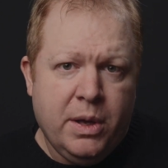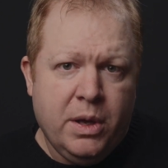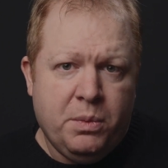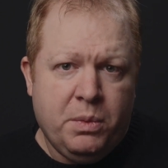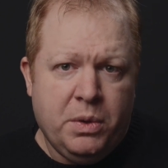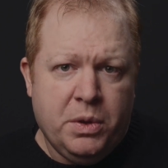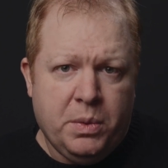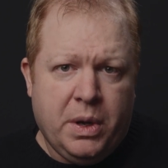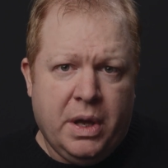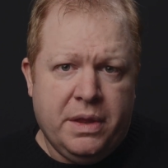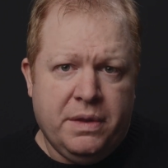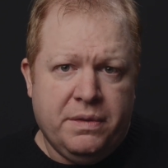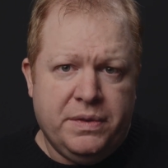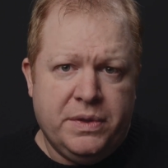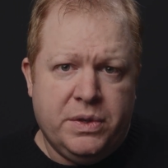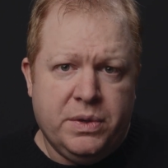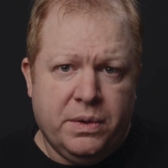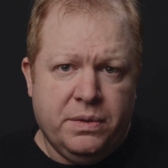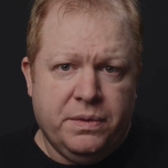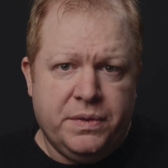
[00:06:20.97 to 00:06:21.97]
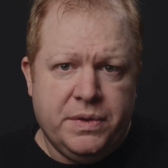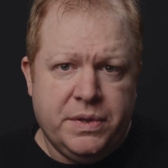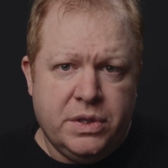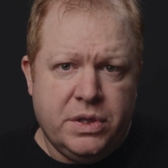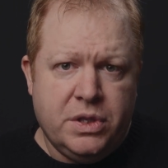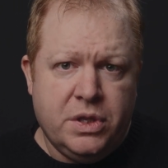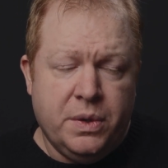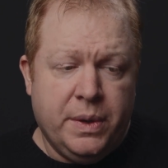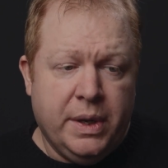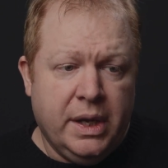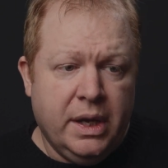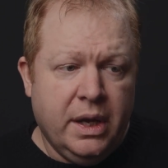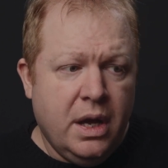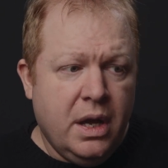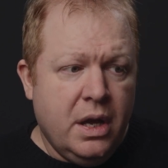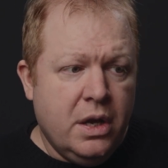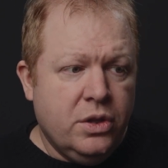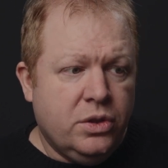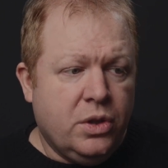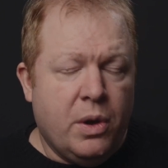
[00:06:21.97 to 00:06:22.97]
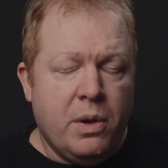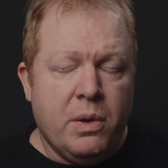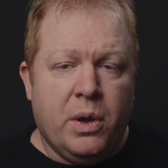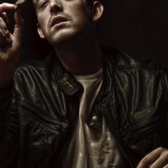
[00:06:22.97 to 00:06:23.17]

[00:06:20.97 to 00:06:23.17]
with what other photographers are doing. Don't